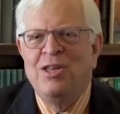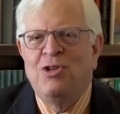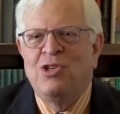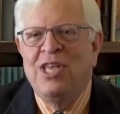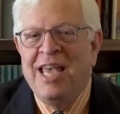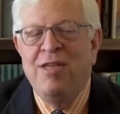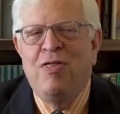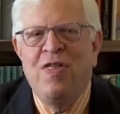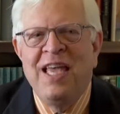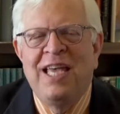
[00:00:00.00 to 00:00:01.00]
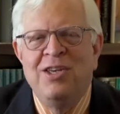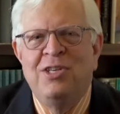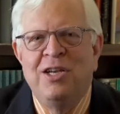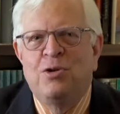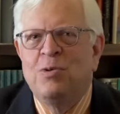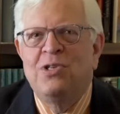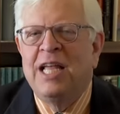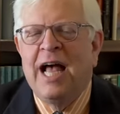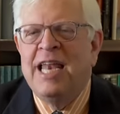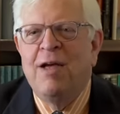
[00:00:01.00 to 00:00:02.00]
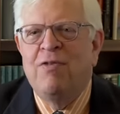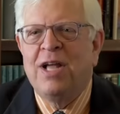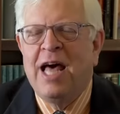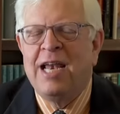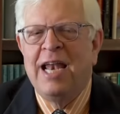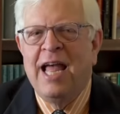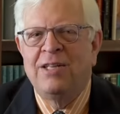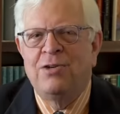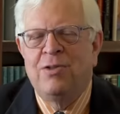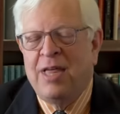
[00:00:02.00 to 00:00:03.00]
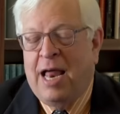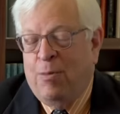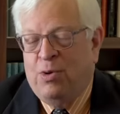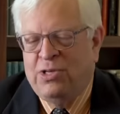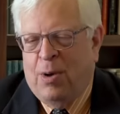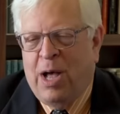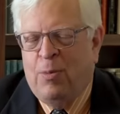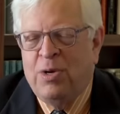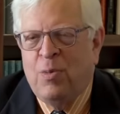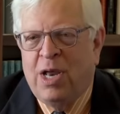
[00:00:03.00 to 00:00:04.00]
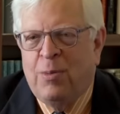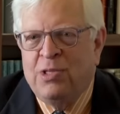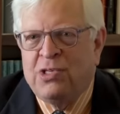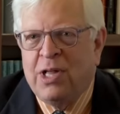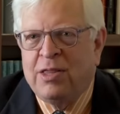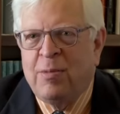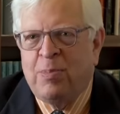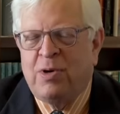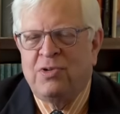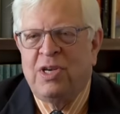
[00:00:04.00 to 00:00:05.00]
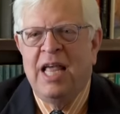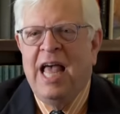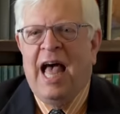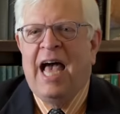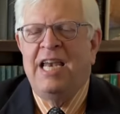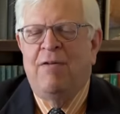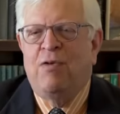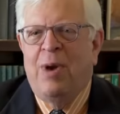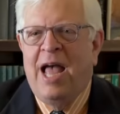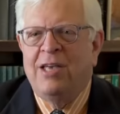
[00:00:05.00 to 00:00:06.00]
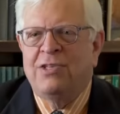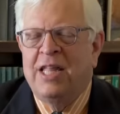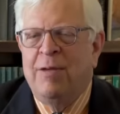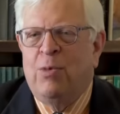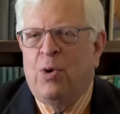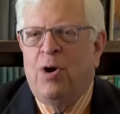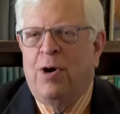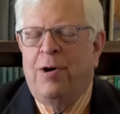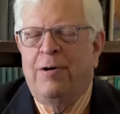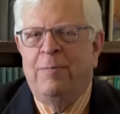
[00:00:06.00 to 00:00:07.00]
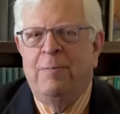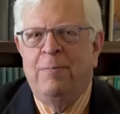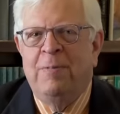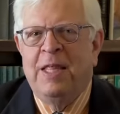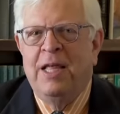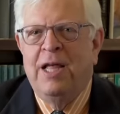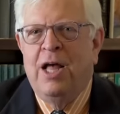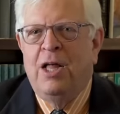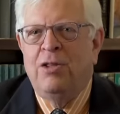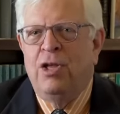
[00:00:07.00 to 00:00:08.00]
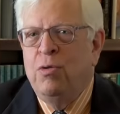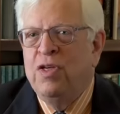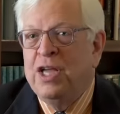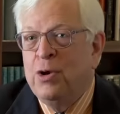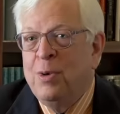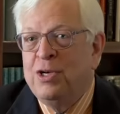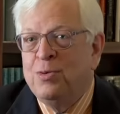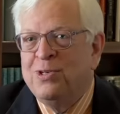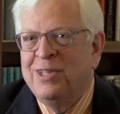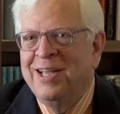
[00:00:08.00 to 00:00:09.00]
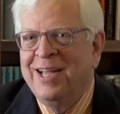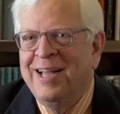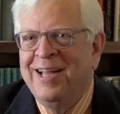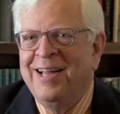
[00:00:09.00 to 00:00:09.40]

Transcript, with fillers: Does he think he's interesting? I never got an answer to that, so I wouldn't want to insult the person. I never asked him or her. Do you think you're interesting?